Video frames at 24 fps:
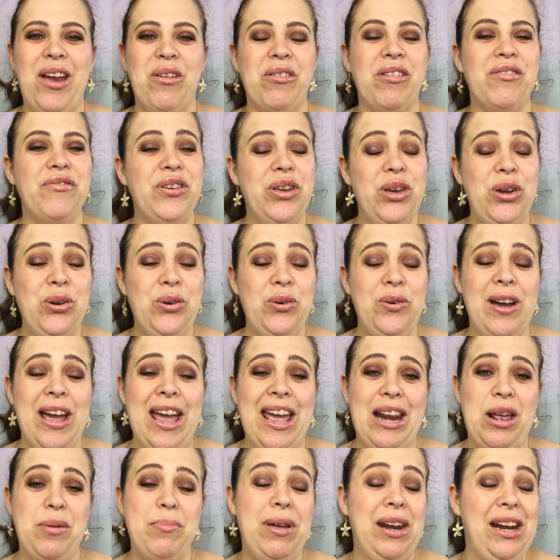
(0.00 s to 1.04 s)
a review
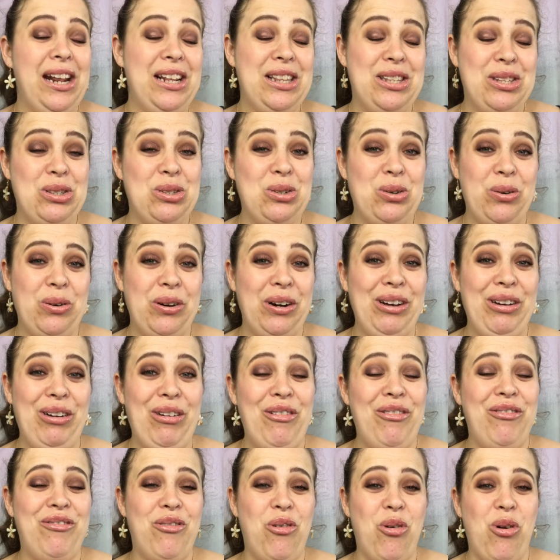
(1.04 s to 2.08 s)
and a mini
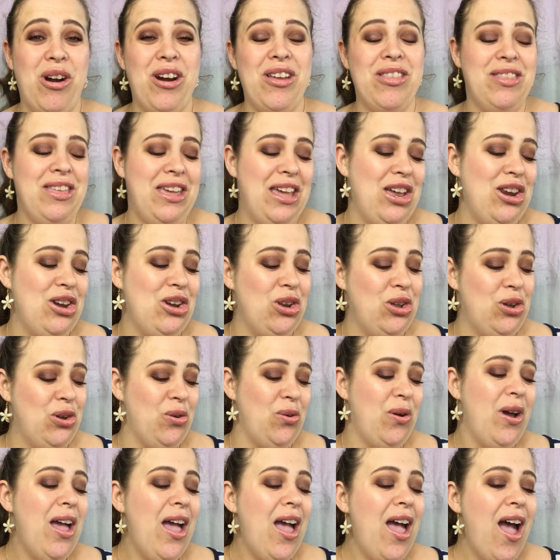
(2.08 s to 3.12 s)
tutorial for the
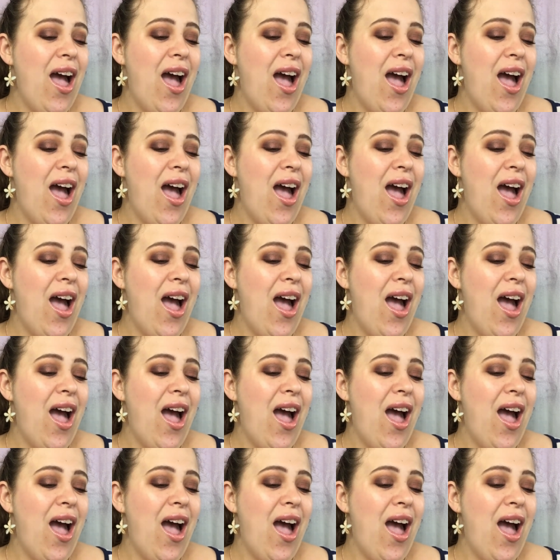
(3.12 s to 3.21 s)
new